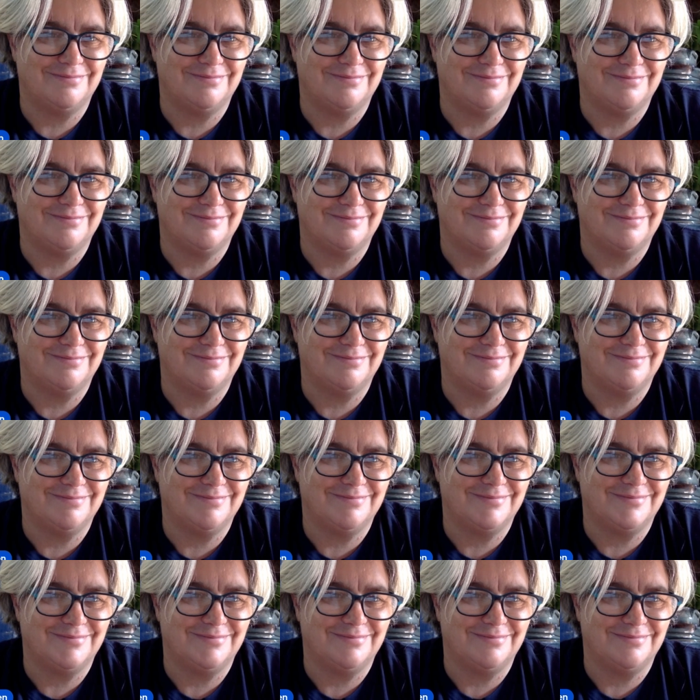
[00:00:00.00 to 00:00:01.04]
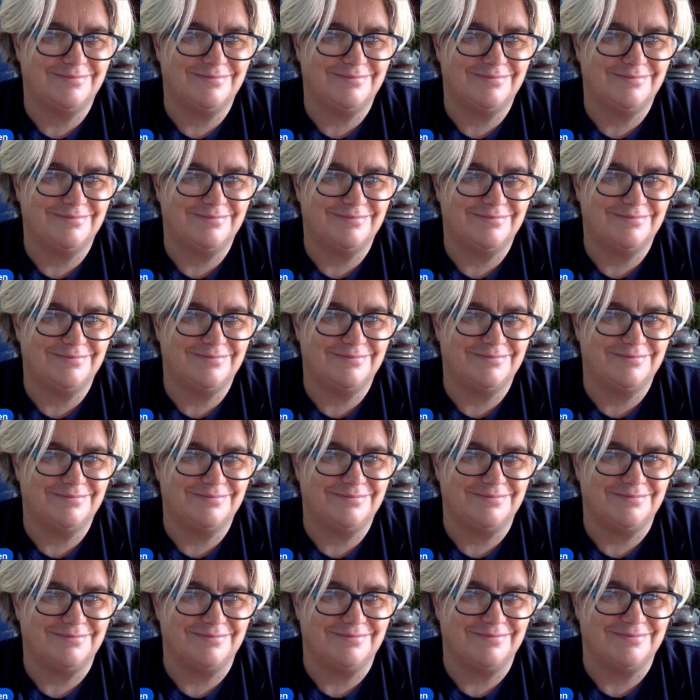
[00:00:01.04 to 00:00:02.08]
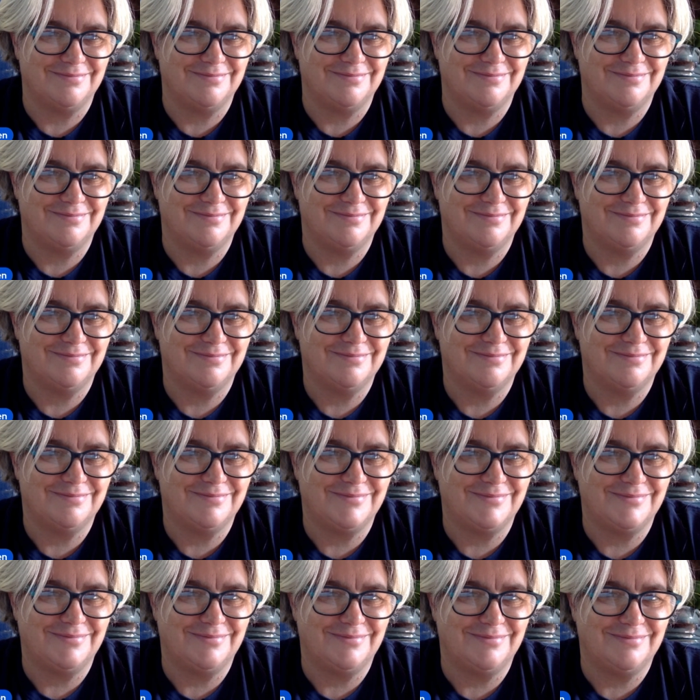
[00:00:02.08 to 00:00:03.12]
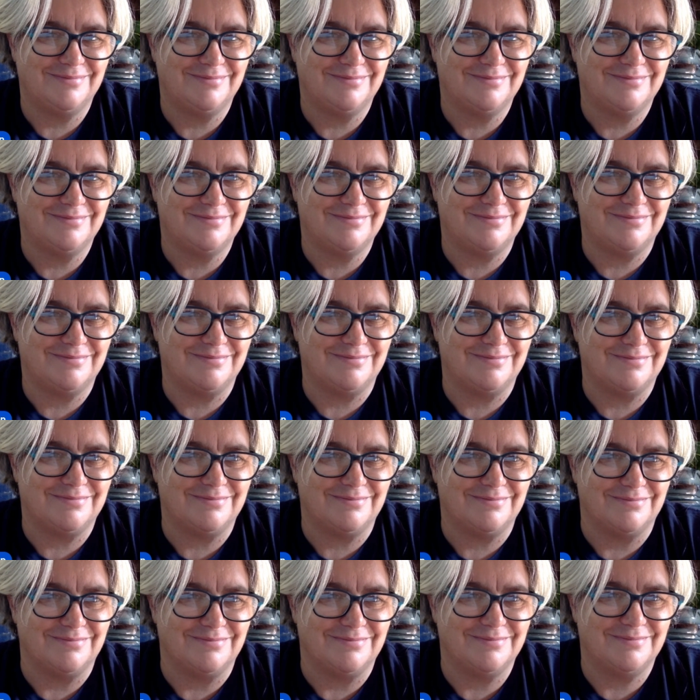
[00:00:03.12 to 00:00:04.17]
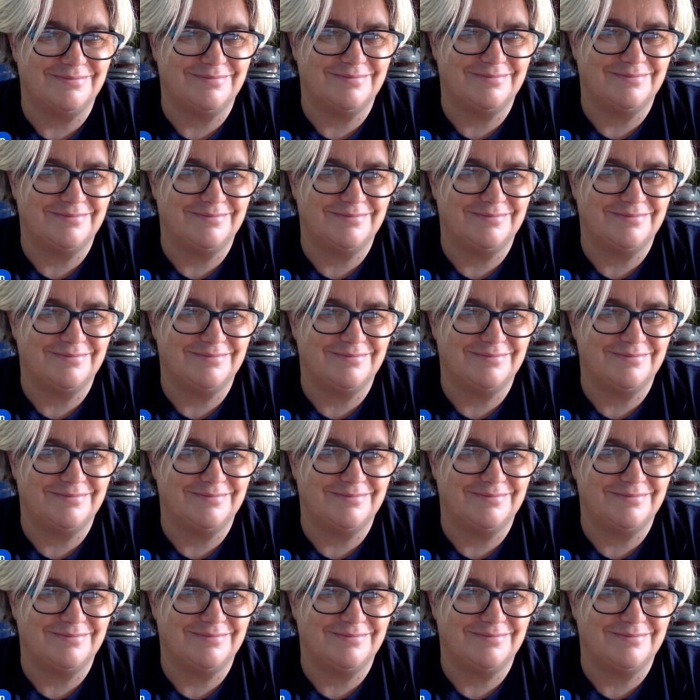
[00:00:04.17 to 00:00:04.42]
The person shown says nothing.